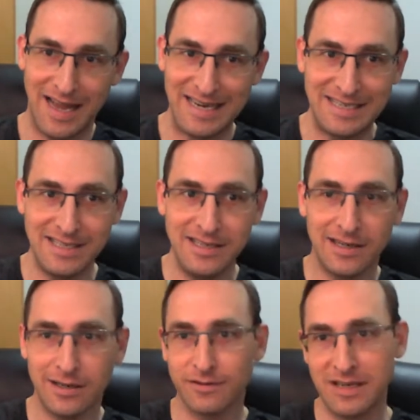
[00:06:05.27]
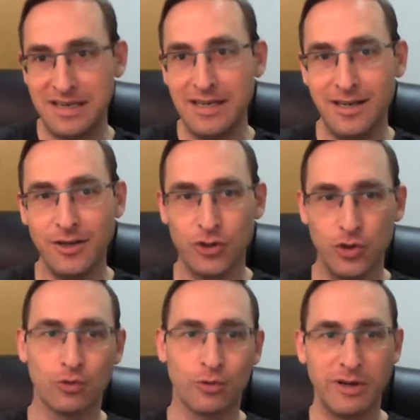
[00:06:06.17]
idea of needing
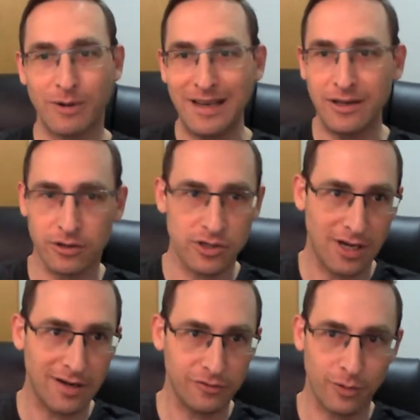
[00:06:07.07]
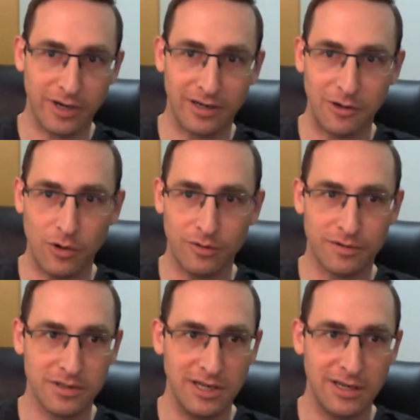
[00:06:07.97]
to rewrite your software
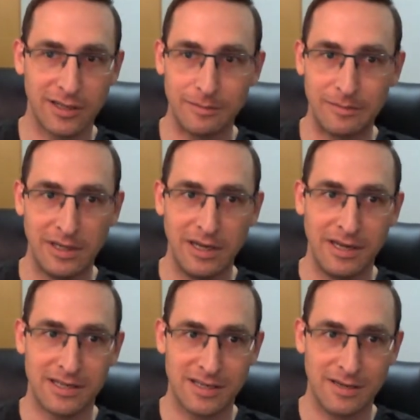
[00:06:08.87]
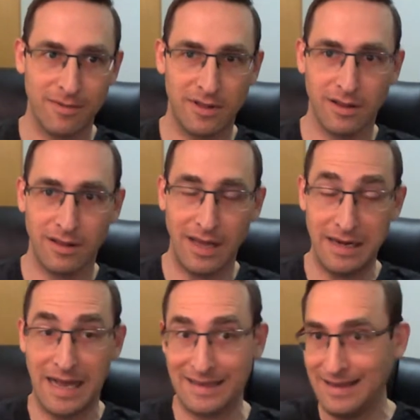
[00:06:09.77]
over time is something
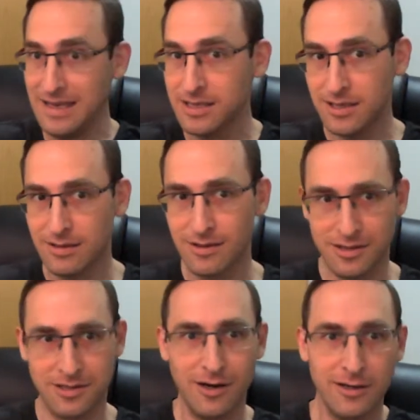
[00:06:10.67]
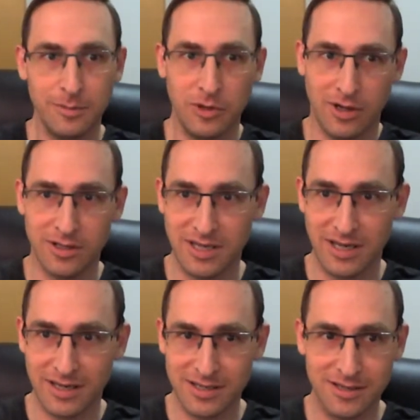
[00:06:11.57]
that, at least in the startup
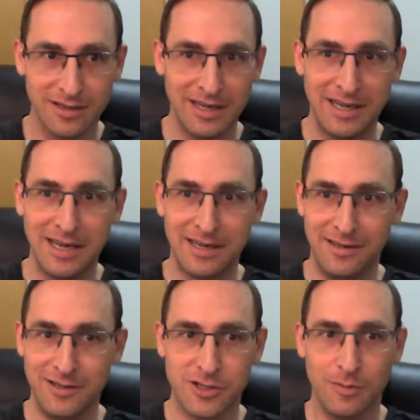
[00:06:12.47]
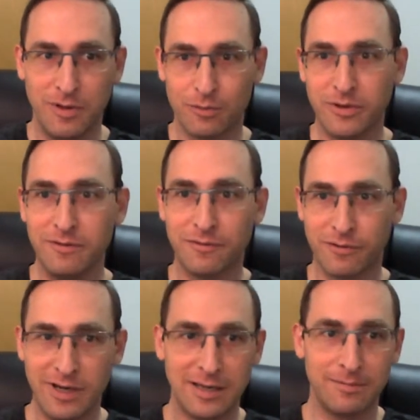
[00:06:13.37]
context, needs to be
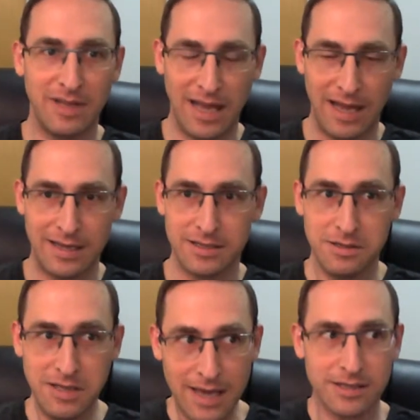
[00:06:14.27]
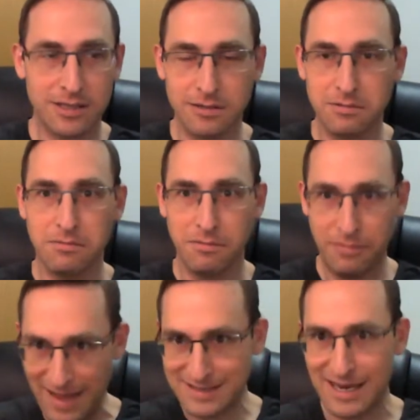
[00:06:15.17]
reframed as, yes,
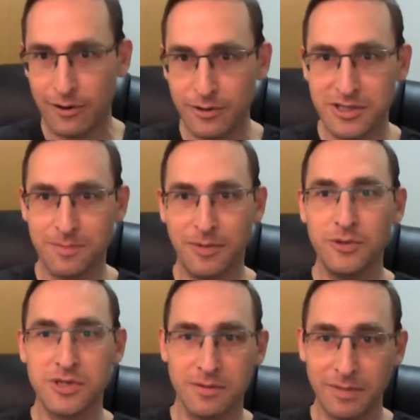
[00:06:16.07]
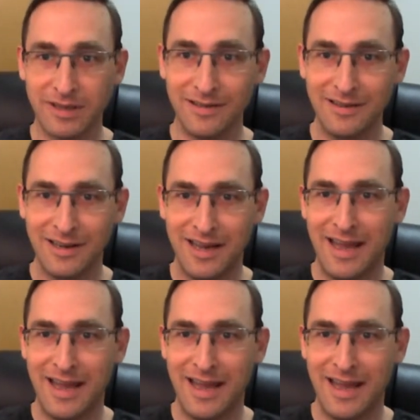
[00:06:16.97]
that's how it's supposed to be,